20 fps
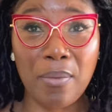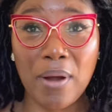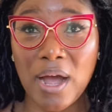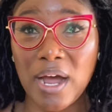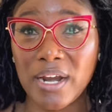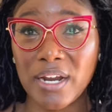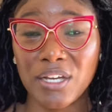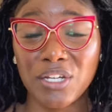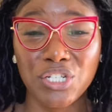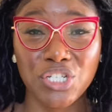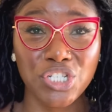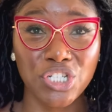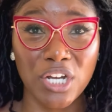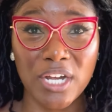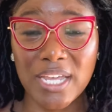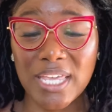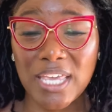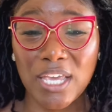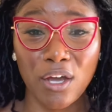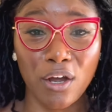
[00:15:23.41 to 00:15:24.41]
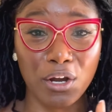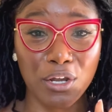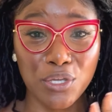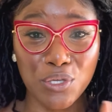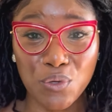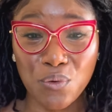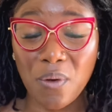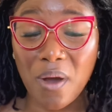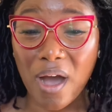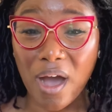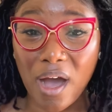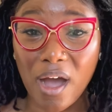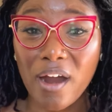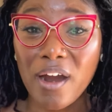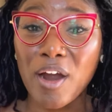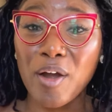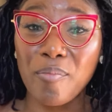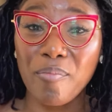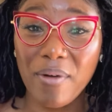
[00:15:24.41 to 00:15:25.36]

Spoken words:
product junkie or you are a